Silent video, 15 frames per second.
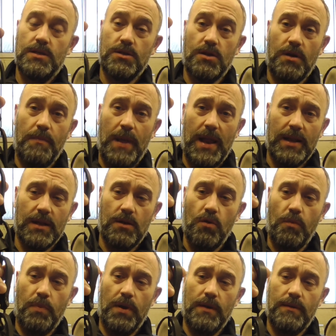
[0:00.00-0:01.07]
It's got a belt
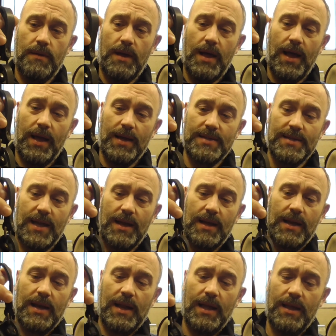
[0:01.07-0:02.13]
loop and a
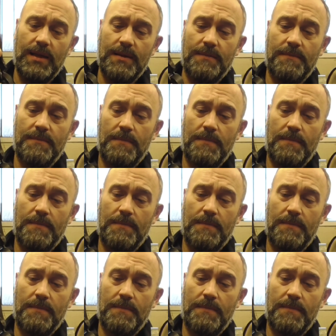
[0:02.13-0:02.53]
dangler,